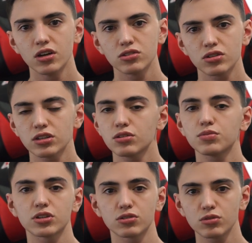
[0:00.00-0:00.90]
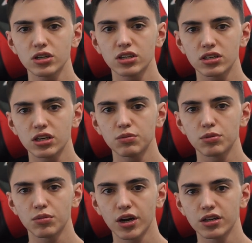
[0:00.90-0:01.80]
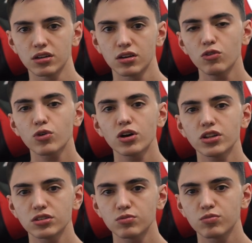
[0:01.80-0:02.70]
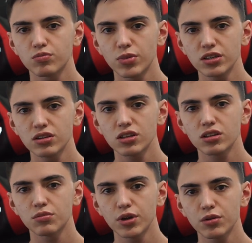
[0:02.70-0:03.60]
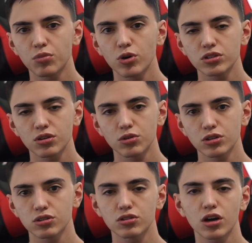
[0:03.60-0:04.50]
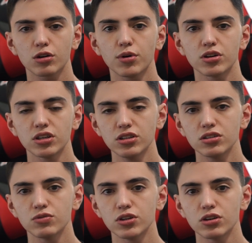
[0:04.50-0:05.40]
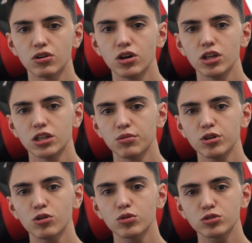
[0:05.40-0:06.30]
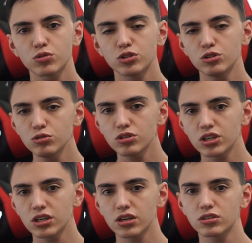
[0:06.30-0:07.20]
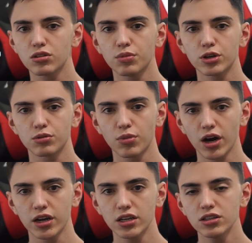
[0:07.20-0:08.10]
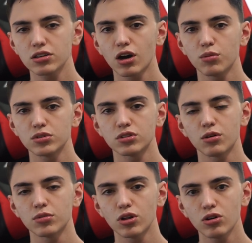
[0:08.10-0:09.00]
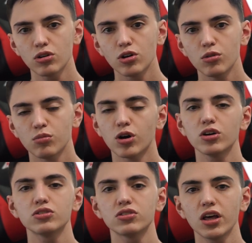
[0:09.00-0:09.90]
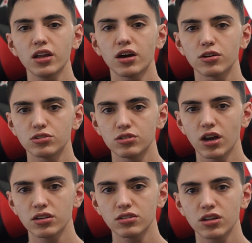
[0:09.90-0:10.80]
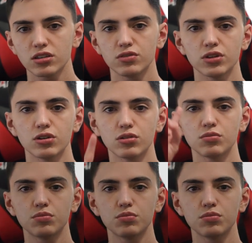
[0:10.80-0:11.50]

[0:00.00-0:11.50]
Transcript: So that's something to really keep in mind. Overall, that's basically the main points I wanted to talk about in this video. Let me know which one you think is the better buy in the comments down below. But other than that, I'll see you guys in the next video.